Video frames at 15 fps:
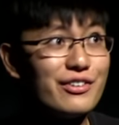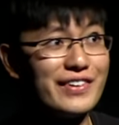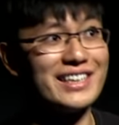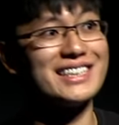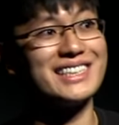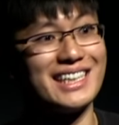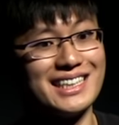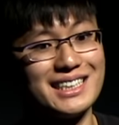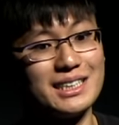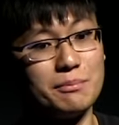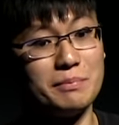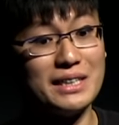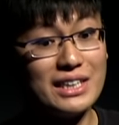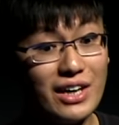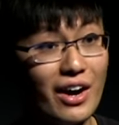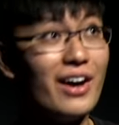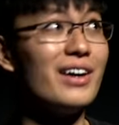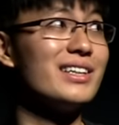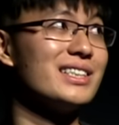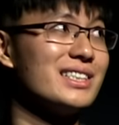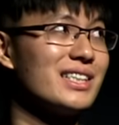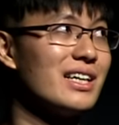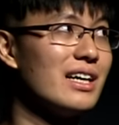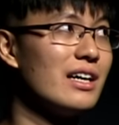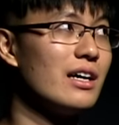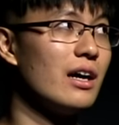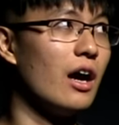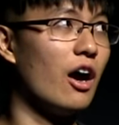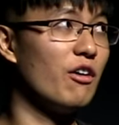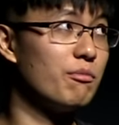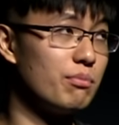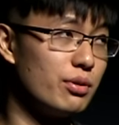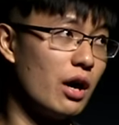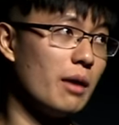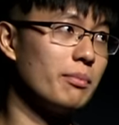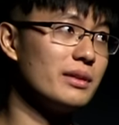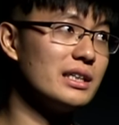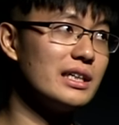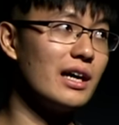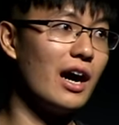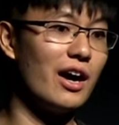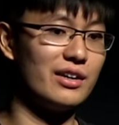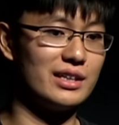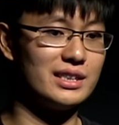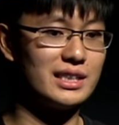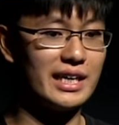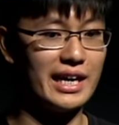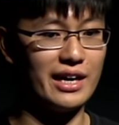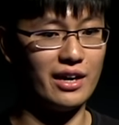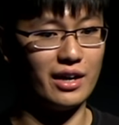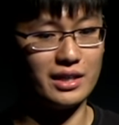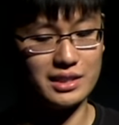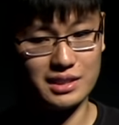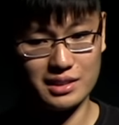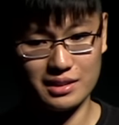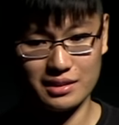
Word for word: exists because of properly harnessed chaos.